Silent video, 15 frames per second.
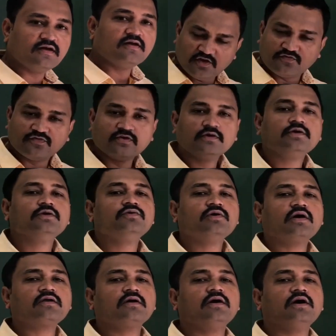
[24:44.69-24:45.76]
If you
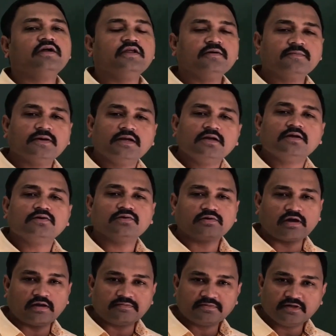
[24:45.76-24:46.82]
are unable to
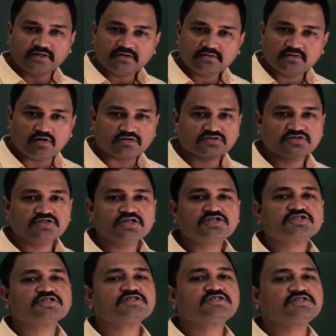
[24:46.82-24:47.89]
calculate the
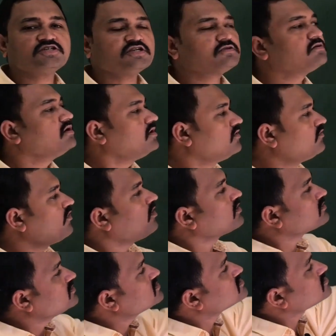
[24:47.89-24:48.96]
oxidation state for
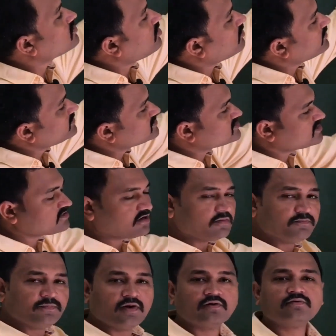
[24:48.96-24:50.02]
this coordination
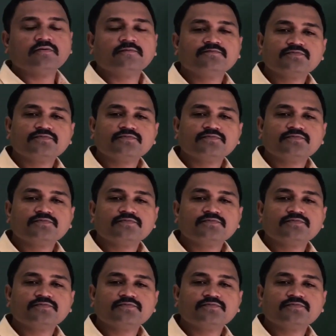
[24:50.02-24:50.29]
compound,